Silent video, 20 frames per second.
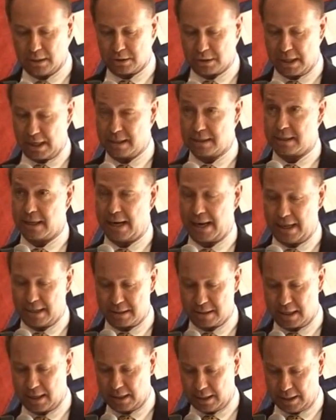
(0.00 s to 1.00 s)
John is a
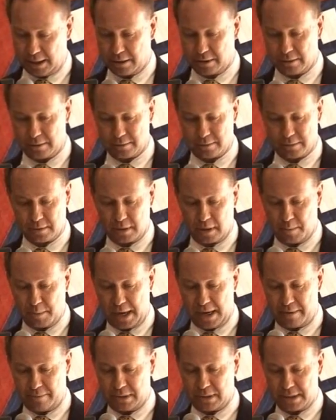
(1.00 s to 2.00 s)
hands-on leader, a
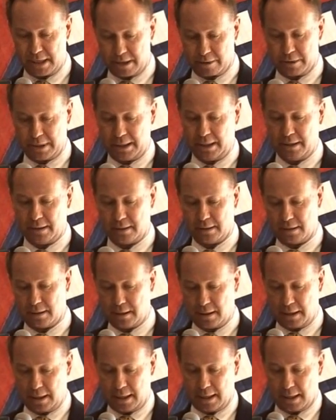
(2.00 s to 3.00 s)
man of integrity,
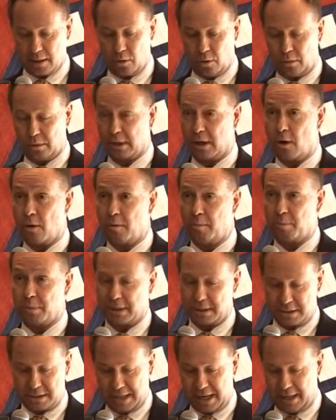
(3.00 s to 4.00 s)
and an old goat
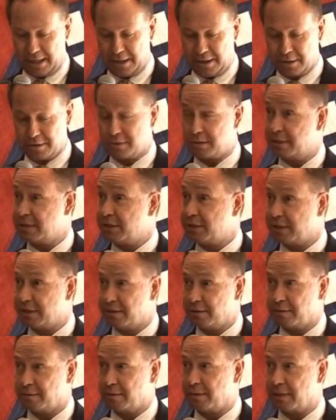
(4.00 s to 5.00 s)
plus 10 years this
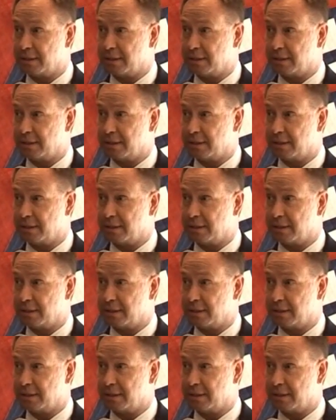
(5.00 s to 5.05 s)
year.